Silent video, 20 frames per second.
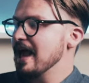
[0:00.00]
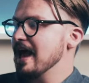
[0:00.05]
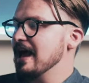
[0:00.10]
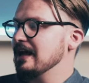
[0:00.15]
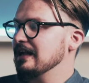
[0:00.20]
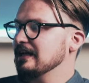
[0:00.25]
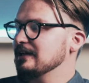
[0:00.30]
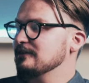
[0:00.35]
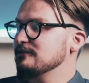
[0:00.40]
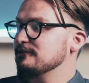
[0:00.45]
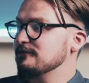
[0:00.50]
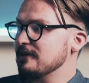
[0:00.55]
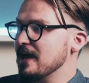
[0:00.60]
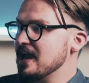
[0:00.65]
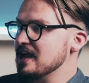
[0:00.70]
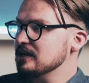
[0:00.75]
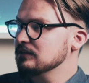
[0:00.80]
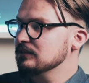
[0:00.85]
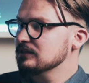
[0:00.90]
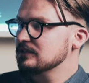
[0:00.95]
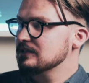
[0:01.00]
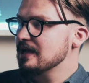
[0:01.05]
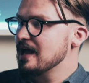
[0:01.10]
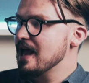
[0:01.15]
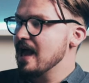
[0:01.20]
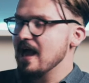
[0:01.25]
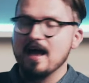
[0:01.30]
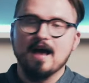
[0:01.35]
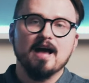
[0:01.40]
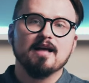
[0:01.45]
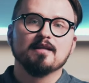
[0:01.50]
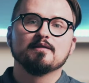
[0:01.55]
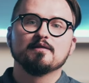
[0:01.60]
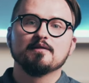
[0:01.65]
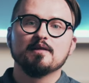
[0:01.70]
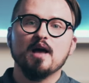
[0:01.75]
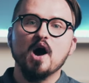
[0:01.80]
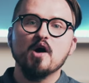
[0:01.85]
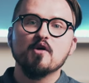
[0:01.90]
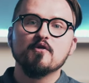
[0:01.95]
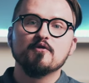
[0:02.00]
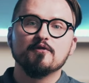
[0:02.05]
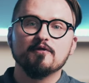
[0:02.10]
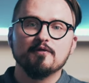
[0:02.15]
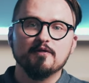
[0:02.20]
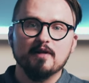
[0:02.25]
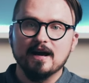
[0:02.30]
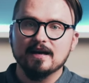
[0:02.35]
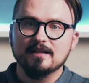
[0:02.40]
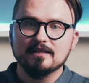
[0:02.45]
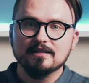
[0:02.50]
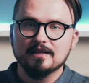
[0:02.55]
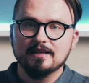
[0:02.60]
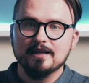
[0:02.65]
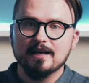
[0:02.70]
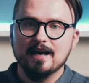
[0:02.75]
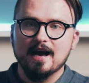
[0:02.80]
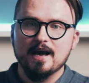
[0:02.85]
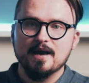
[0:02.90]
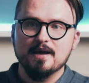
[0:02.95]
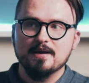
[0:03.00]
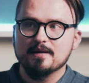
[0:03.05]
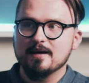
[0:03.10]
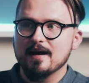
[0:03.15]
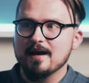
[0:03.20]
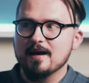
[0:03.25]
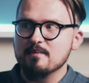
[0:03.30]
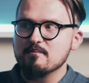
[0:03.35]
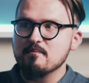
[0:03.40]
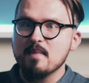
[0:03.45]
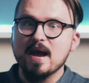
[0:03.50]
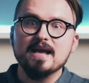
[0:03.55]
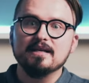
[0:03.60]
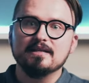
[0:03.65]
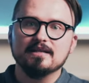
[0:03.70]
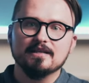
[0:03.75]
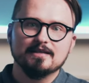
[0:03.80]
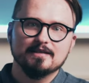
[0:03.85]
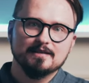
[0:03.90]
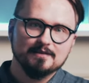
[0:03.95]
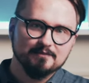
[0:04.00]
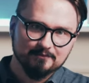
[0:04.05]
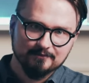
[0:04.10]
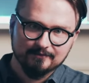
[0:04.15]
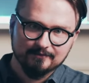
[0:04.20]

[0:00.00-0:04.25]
and I failed and now finally I, I made it.